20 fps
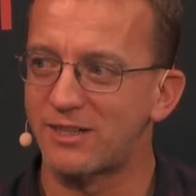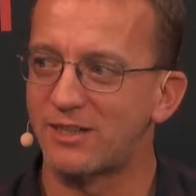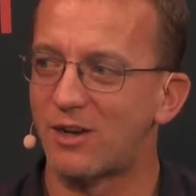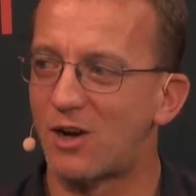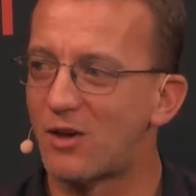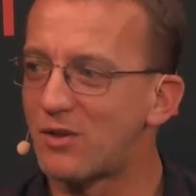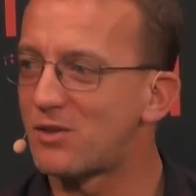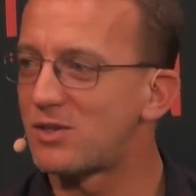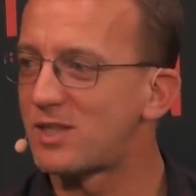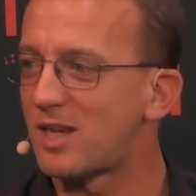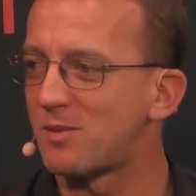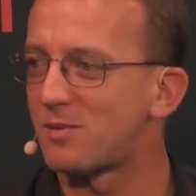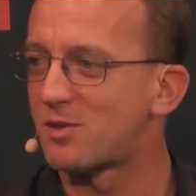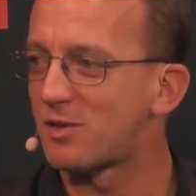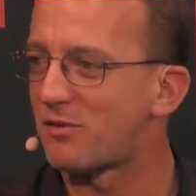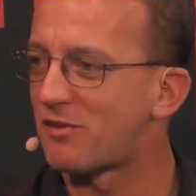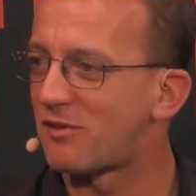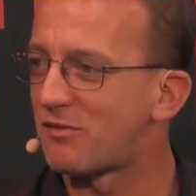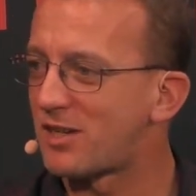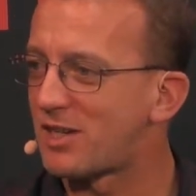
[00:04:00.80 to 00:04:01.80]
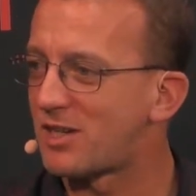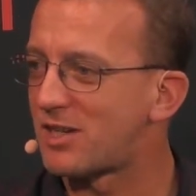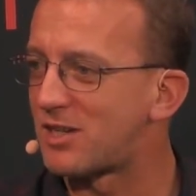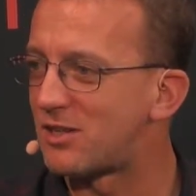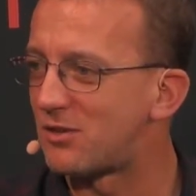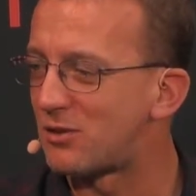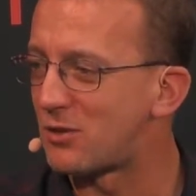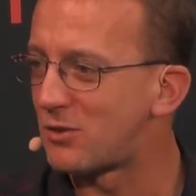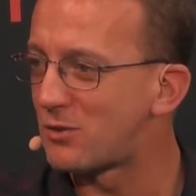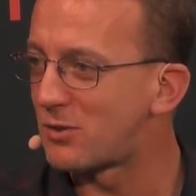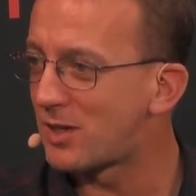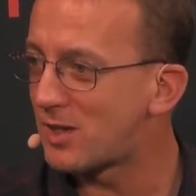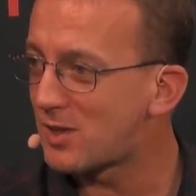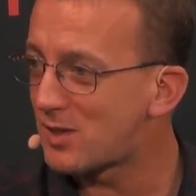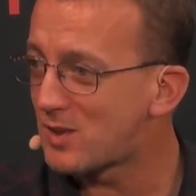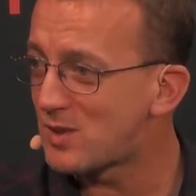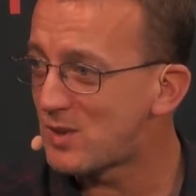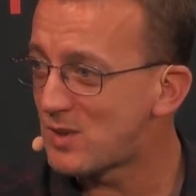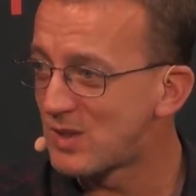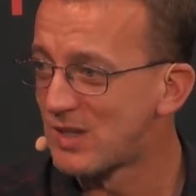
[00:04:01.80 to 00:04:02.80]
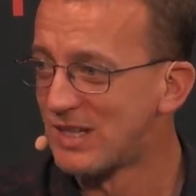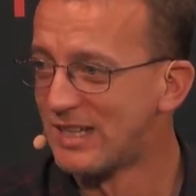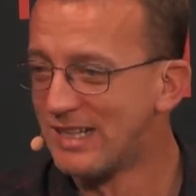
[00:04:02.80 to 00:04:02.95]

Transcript: other types of events in the US.